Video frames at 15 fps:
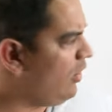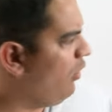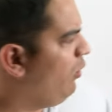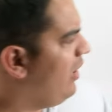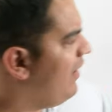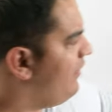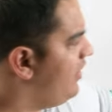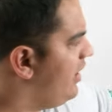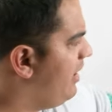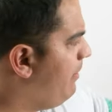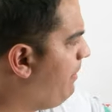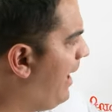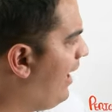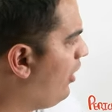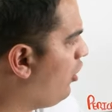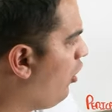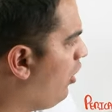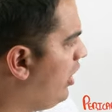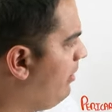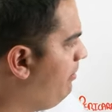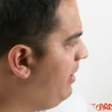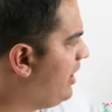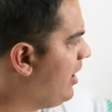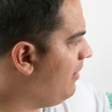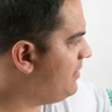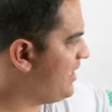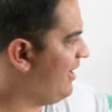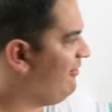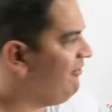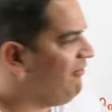whenever the pericardium
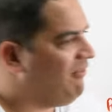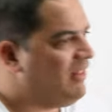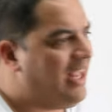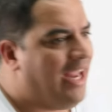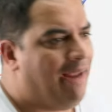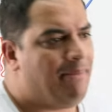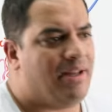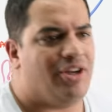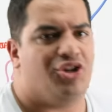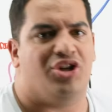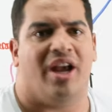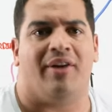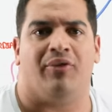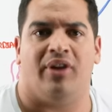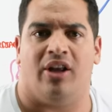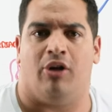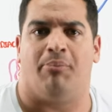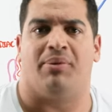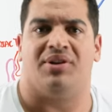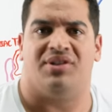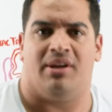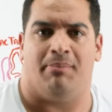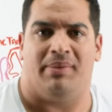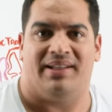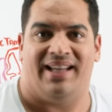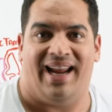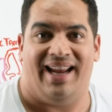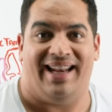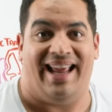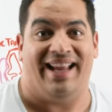becomes inflamed, generally it'll
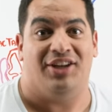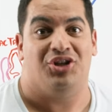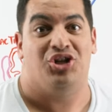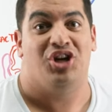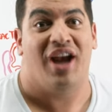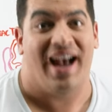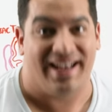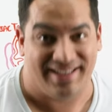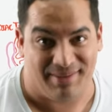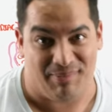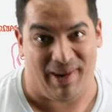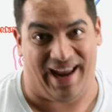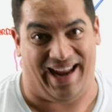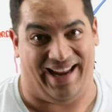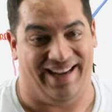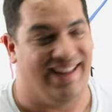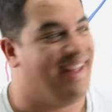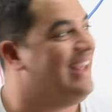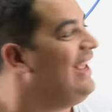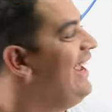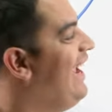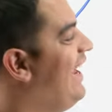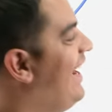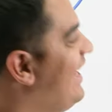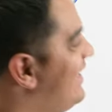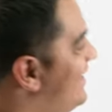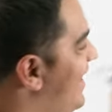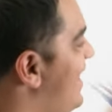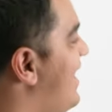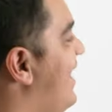precipitate a chest pain. And I'd
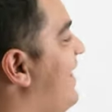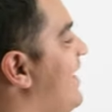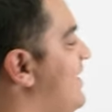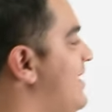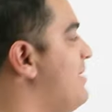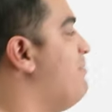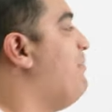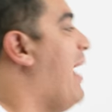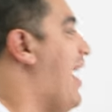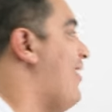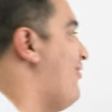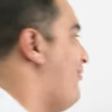say that this is by